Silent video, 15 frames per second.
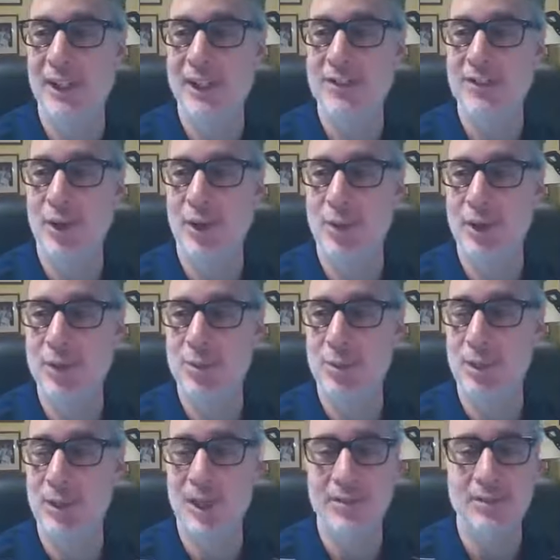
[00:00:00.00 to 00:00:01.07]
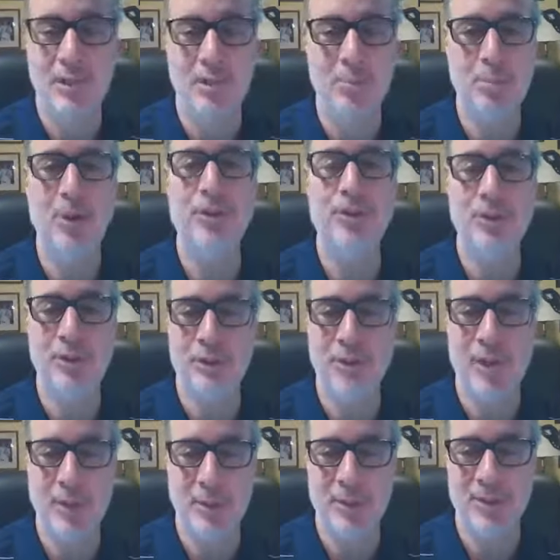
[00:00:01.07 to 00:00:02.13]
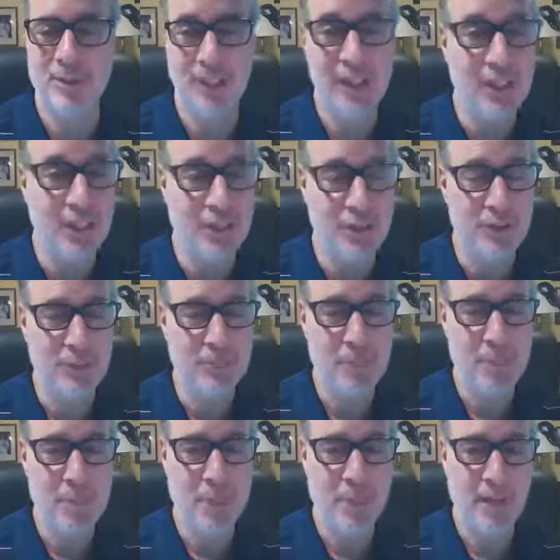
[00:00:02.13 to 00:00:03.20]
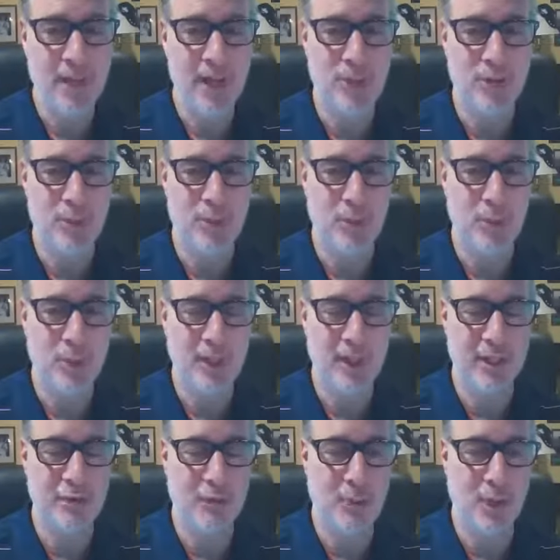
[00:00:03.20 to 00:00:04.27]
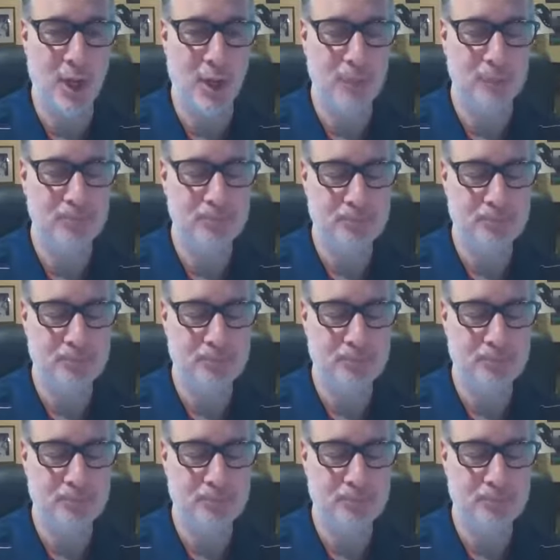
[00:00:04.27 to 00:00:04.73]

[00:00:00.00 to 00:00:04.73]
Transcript: So let's work on some personal development skills as we're working from home.